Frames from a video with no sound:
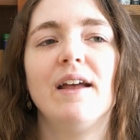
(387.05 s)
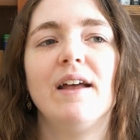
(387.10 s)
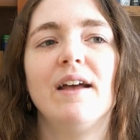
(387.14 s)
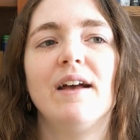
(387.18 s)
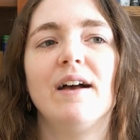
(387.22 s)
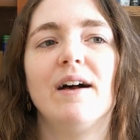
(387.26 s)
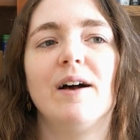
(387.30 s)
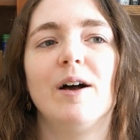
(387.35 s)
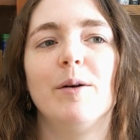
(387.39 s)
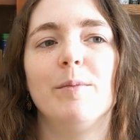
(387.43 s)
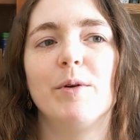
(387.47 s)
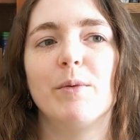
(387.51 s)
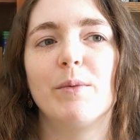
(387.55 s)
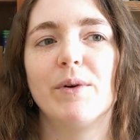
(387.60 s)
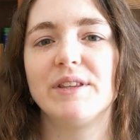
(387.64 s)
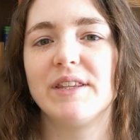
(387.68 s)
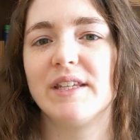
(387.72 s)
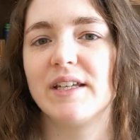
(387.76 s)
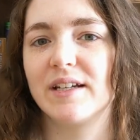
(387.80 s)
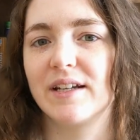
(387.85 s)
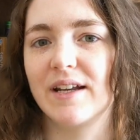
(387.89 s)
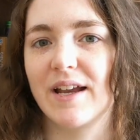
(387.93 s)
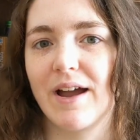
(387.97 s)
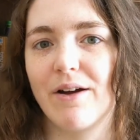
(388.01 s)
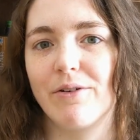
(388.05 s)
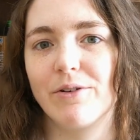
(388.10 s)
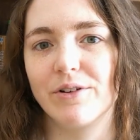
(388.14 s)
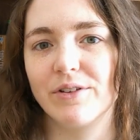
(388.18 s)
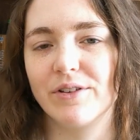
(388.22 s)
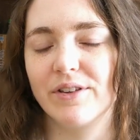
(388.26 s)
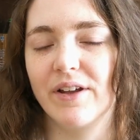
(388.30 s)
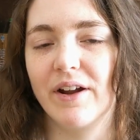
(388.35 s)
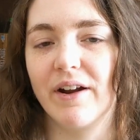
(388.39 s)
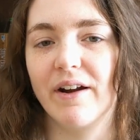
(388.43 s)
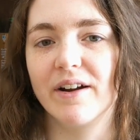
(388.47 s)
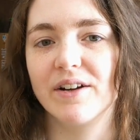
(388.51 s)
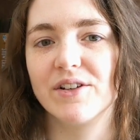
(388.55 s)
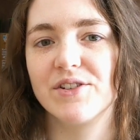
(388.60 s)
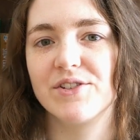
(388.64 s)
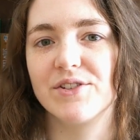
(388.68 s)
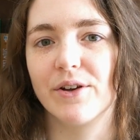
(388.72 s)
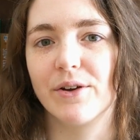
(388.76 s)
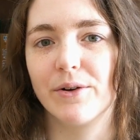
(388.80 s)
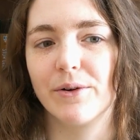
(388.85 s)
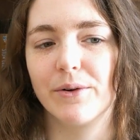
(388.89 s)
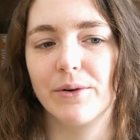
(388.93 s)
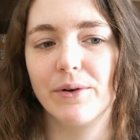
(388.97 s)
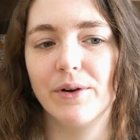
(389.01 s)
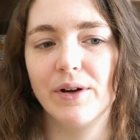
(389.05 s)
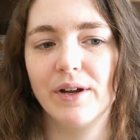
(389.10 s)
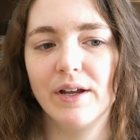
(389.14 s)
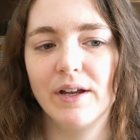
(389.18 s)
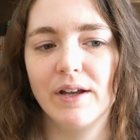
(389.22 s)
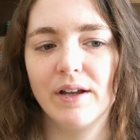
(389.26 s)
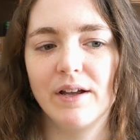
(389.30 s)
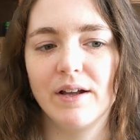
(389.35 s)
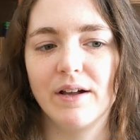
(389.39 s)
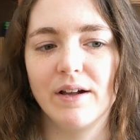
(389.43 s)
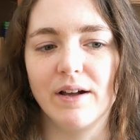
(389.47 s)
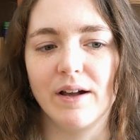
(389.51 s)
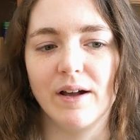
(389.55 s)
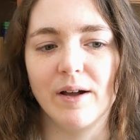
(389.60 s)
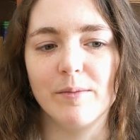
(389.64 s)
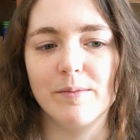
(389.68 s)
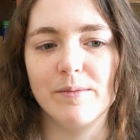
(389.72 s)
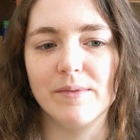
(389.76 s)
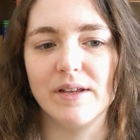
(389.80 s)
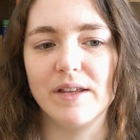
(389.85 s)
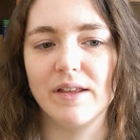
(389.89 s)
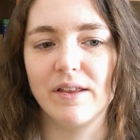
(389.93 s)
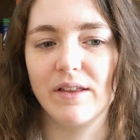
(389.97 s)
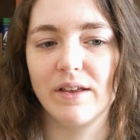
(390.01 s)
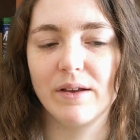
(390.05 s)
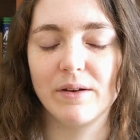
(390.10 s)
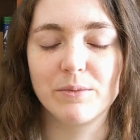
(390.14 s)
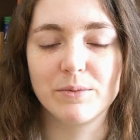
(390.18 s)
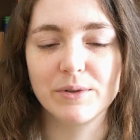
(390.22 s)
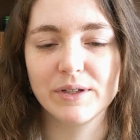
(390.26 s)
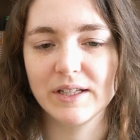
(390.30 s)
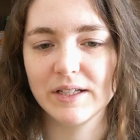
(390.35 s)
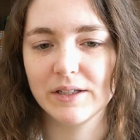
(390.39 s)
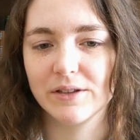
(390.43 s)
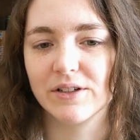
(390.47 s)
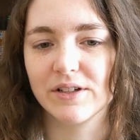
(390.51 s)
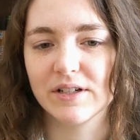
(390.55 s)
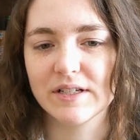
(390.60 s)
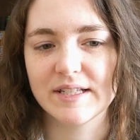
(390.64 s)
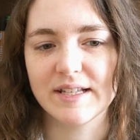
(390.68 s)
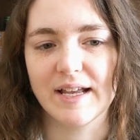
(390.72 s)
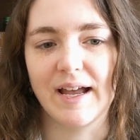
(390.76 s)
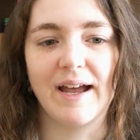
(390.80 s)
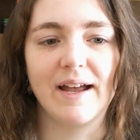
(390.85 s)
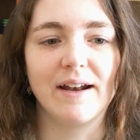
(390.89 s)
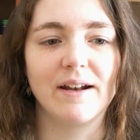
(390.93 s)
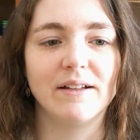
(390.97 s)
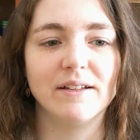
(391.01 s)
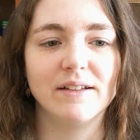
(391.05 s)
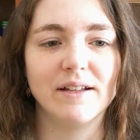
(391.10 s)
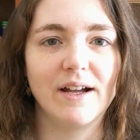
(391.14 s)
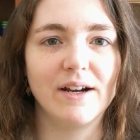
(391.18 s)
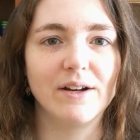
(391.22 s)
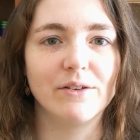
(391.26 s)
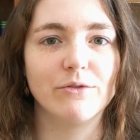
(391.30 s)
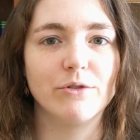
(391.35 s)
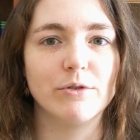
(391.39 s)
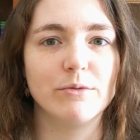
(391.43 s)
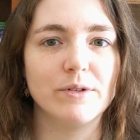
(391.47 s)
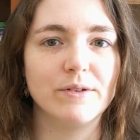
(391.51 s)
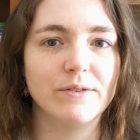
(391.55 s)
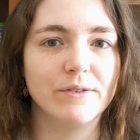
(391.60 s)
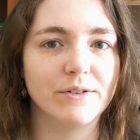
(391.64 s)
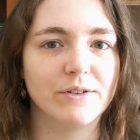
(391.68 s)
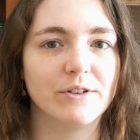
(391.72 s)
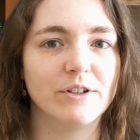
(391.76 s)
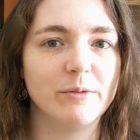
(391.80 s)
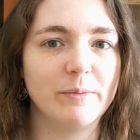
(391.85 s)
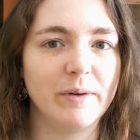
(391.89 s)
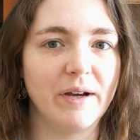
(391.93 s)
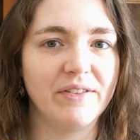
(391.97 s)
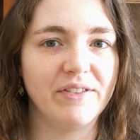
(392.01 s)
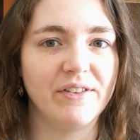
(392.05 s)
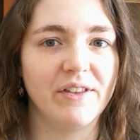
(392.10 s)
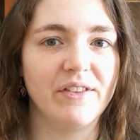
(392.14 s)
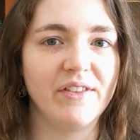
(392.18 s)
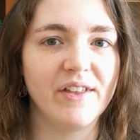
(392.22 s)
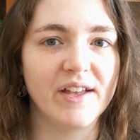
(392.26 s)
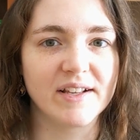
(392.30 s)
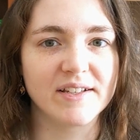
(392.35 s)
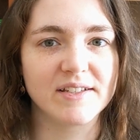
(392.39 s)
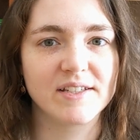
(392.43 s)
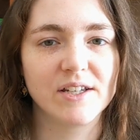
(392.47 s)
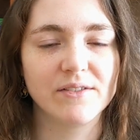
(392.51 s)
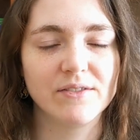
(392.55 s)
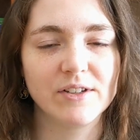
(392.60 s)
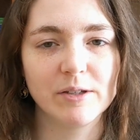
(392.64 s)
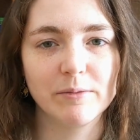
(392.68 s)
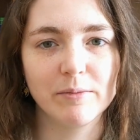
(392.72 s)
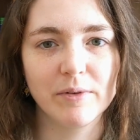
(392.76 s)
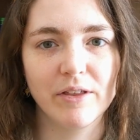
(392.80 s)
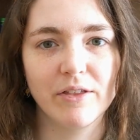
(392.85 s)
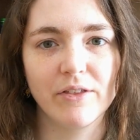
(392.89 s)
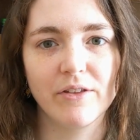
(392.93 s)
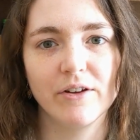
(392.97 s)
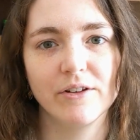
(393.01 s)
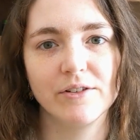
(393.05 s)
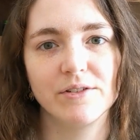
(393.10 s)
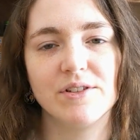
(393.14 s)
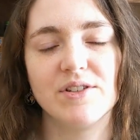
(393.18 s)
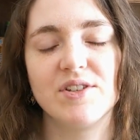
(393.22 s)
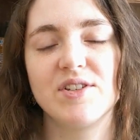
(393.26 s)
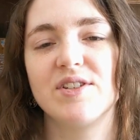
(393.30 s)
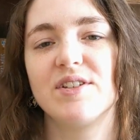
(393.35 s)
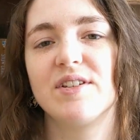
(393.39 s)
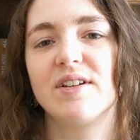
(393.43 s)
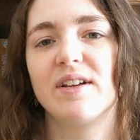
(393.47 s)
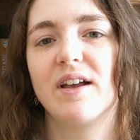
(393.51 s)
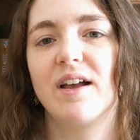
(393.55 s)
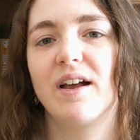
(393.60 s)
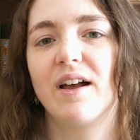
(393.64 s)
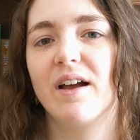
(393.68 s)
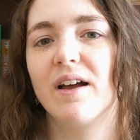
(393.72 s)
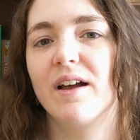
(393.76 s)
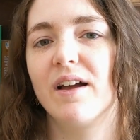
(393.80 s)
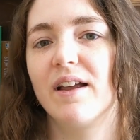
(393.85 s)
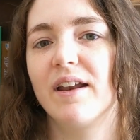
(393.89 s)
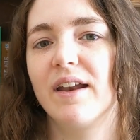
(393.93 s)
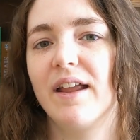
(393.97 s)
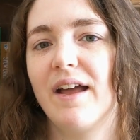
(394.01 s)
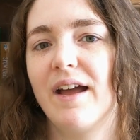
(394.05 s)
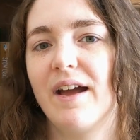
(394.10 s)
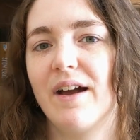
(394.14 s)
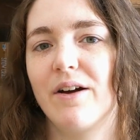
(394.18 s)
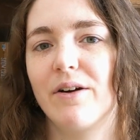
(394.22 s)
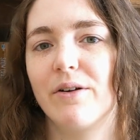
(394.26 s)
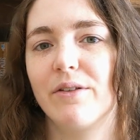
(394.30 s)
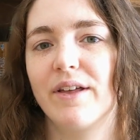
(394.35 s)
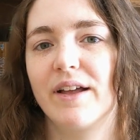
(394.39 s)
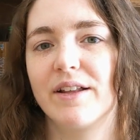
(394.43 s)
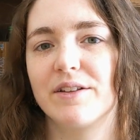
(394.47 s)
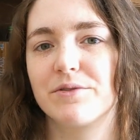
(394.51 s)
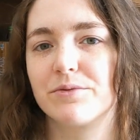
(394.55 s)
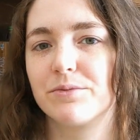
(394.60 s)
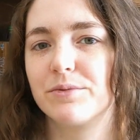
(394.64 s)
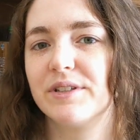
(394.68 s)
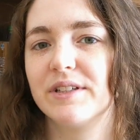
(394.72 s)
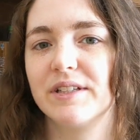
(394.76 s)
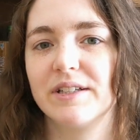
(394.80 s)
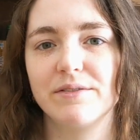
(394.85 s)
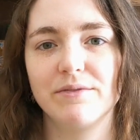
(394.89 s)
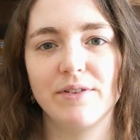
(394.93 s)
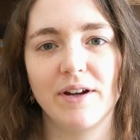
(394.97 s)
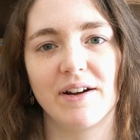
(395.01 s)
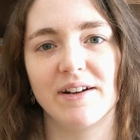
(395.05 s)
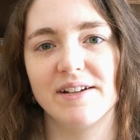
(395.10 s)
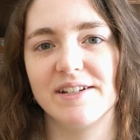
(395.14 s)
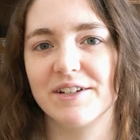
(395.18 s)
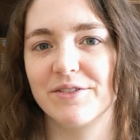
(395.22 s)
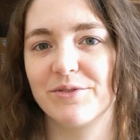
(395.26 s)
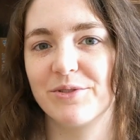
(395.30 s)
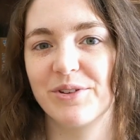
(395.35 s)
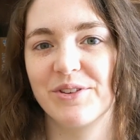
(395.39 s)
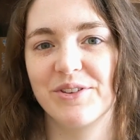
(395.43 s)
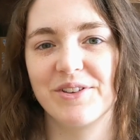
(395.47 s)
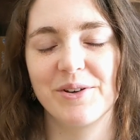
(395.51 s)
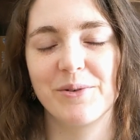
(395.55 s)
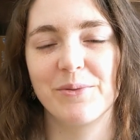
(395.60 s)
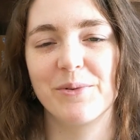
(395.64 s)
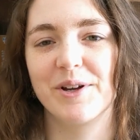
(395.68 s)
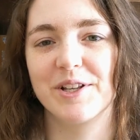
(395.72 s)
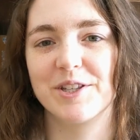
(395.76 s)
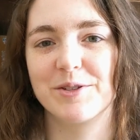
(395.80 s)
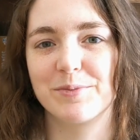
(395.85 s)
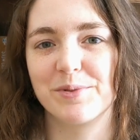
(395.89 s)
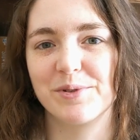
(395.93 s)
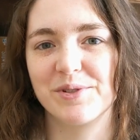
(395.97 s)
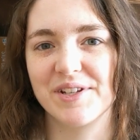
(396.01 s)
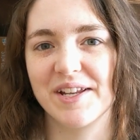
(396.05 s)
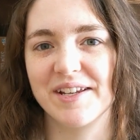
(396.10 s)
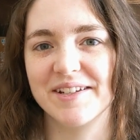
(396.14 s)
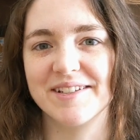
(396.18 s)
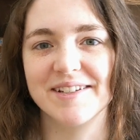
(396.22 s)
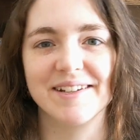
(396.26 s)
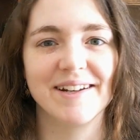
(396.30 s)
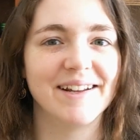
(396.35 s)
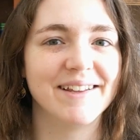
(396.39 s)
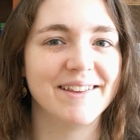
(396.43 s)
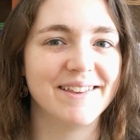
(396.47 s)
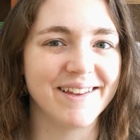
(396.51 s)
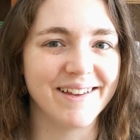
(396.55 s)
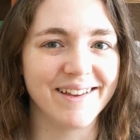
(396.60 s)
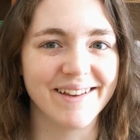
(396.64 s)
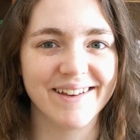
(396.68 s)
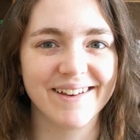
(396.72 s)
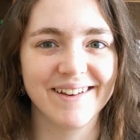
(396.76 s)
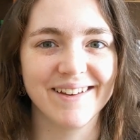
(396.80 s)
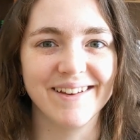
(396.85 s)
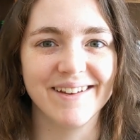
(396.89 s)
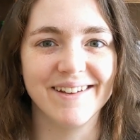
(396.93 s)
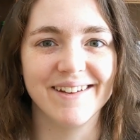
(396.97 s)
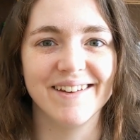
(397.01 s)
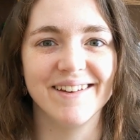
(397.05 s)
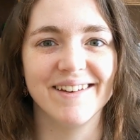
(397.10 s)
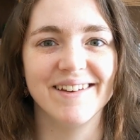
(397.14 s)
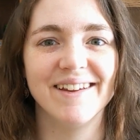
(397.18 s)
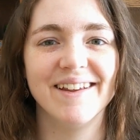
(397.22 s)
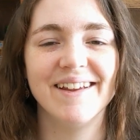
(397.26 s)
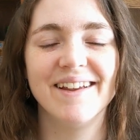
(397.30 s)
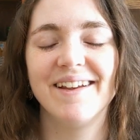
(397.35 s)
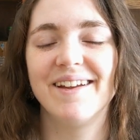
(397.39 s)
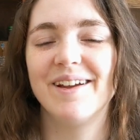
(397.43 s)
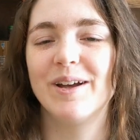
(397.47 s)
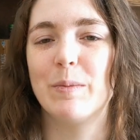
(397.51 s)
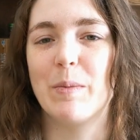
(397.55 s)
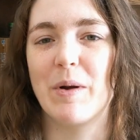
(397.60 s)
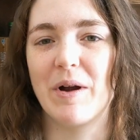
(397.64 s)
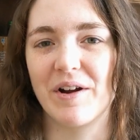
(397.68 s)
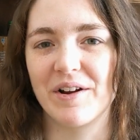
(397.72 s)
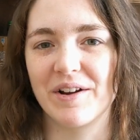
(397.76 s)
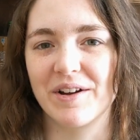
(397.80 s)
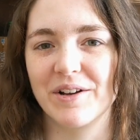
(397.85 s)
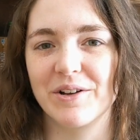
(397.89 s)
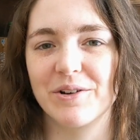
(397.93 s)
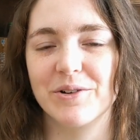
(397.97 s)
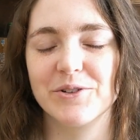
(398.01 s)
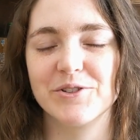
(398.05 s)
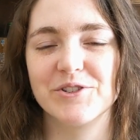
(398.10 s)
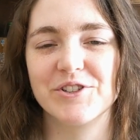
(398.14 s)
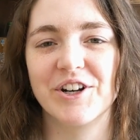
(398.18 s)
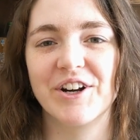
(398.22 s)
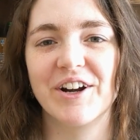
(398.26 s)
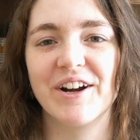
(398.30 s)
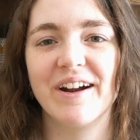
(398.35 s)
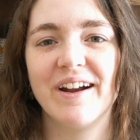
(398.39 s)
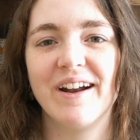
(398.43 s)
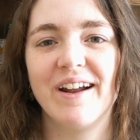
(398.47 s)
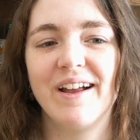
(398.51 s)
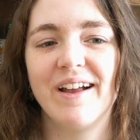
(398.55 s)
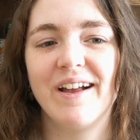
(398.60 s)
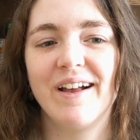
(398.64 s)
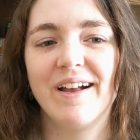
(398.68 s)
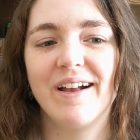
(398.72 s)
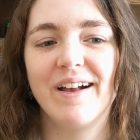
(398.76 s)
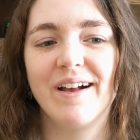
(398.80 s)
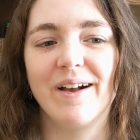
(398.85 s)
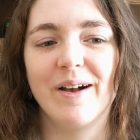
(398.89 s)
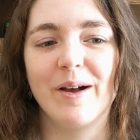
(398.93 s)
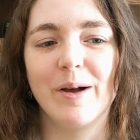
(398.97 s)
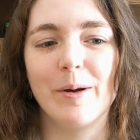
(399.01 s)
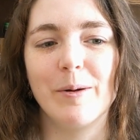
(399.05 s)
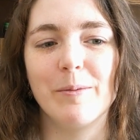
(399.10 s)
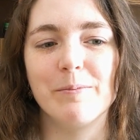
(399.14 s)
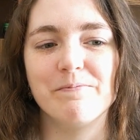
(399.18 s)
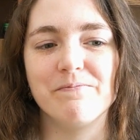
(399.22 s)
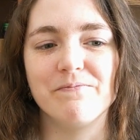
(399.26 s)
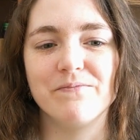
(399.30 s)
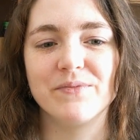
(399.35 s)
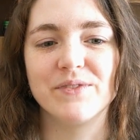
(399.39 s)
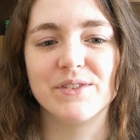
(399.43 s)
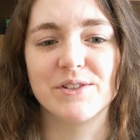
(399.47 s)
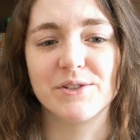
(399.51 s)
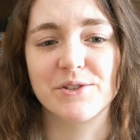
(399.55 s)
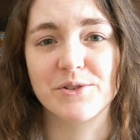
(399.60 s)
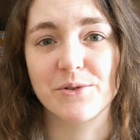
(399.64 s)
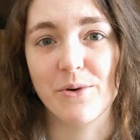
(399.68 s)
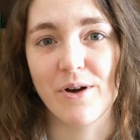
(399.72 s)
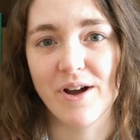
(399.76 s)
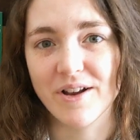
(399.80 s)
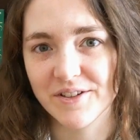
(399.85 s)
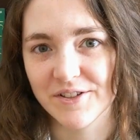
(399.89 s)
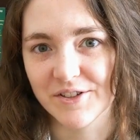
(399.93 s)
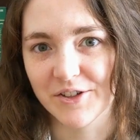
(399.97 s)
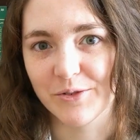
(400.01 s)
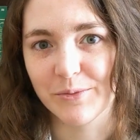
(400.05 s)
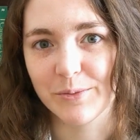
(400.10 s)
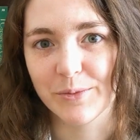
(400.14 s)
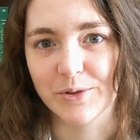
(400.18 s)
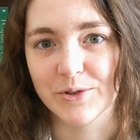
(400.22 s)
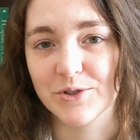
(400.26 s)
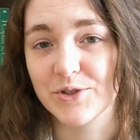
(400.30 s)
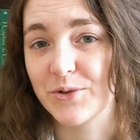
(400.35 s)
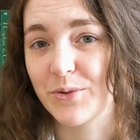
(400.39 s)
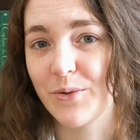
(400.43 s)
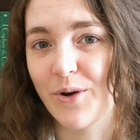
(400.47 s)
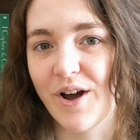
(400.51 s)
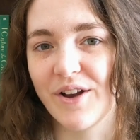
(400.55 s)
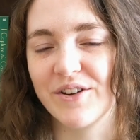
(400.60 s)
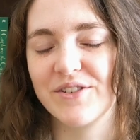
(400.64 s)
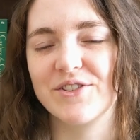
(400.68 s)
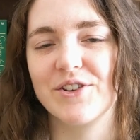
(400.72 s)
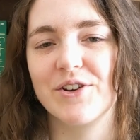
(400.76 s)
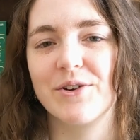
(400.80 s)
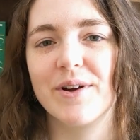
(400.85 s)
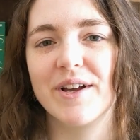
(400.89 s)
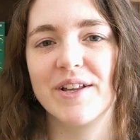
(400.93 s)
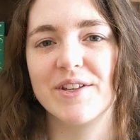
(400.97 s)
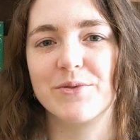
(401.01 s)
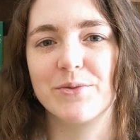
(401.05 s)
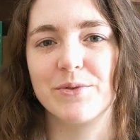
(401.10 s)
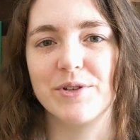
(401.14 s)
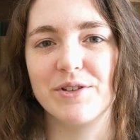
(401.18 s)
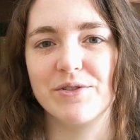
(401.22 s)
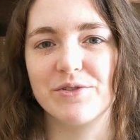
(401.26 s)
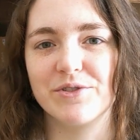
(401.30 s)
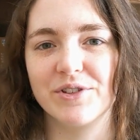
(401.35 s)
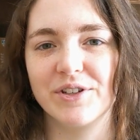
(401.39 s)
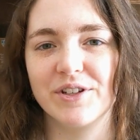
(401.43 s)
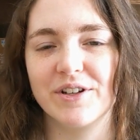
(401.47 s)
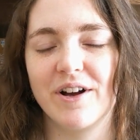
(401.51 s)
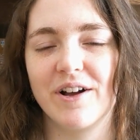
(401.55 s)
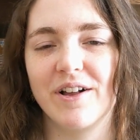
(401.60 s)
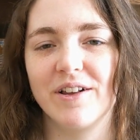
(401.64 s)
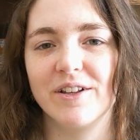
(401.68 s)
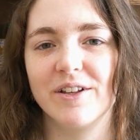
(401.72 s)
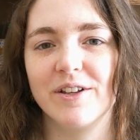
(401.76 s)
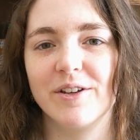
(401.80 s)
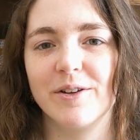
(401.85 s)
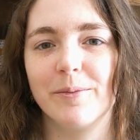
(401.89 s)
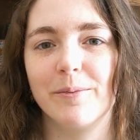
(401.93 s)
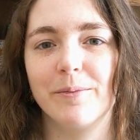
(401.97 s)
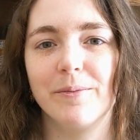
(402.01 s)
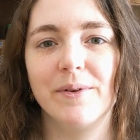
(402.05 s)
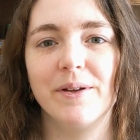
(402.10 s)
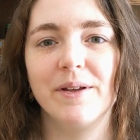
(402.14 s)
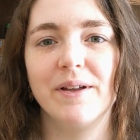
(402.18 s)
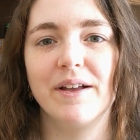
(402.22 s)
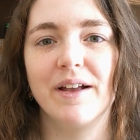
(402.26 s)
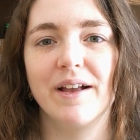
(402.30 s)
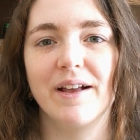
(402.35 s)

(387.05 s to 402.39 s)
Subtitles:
and what they encountered there. So it really looks at a lot of what we've learned about the Thanksgiving mythos and how that's really very different than what's presented, I think, in American culture. Tisquantum, or Squanto as we usually call him,